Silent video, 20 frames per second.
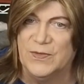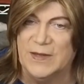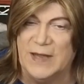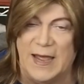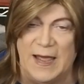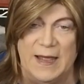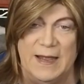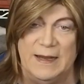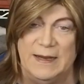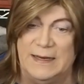
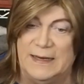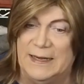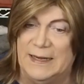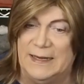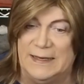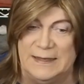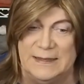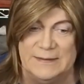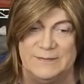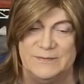I,
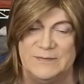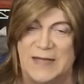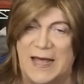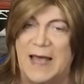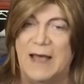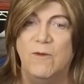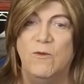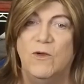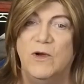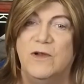
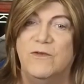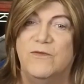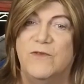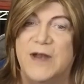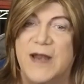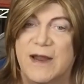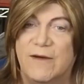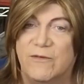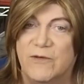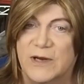I would have
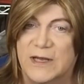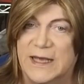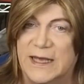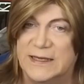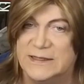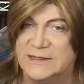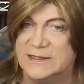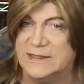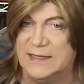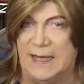never
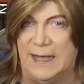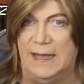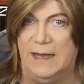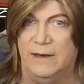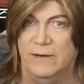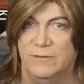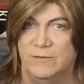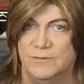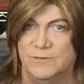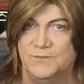guessed
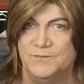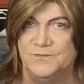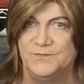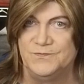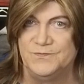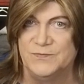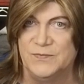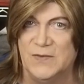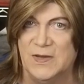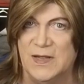that.
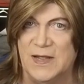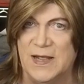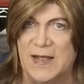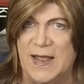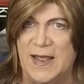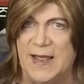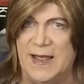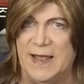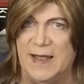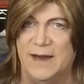
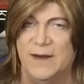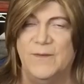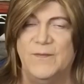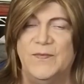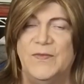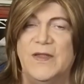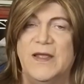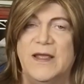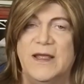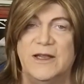And
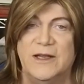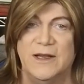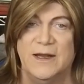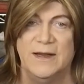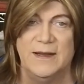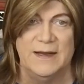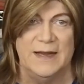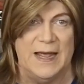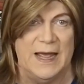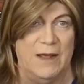
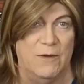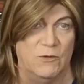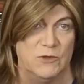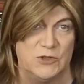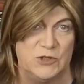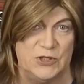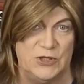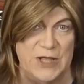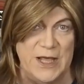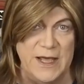I
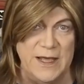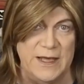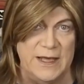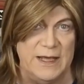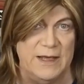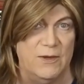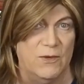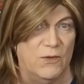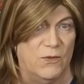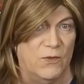was
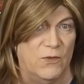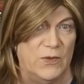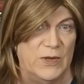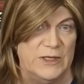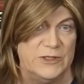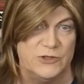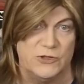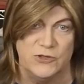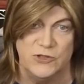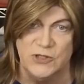thinking,
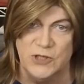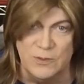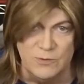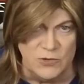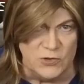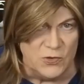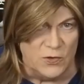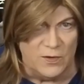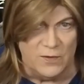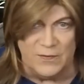is there some
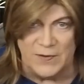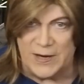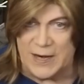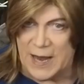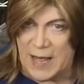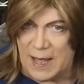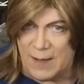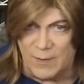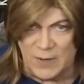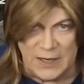sort of
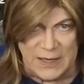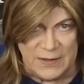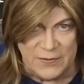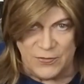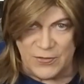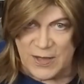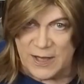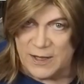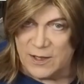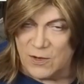anomaly
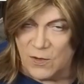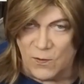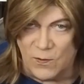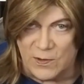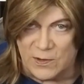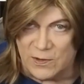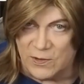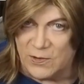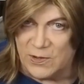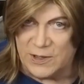thing
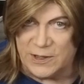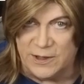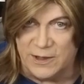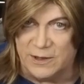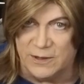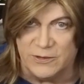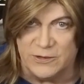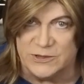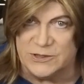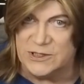going on
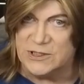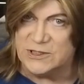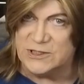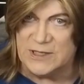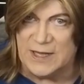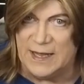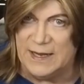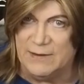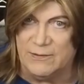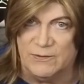here? Is
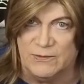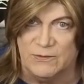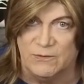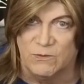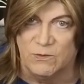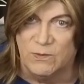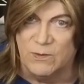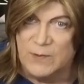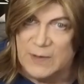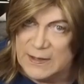this like
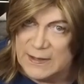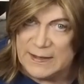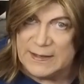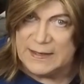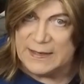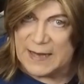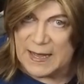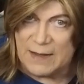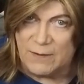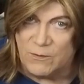
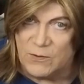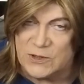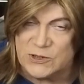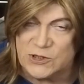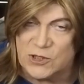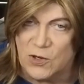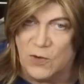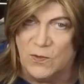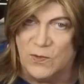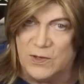really not
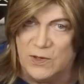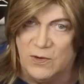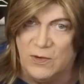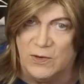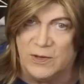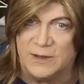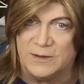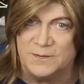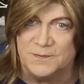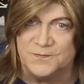what's going
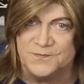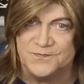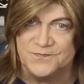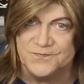on?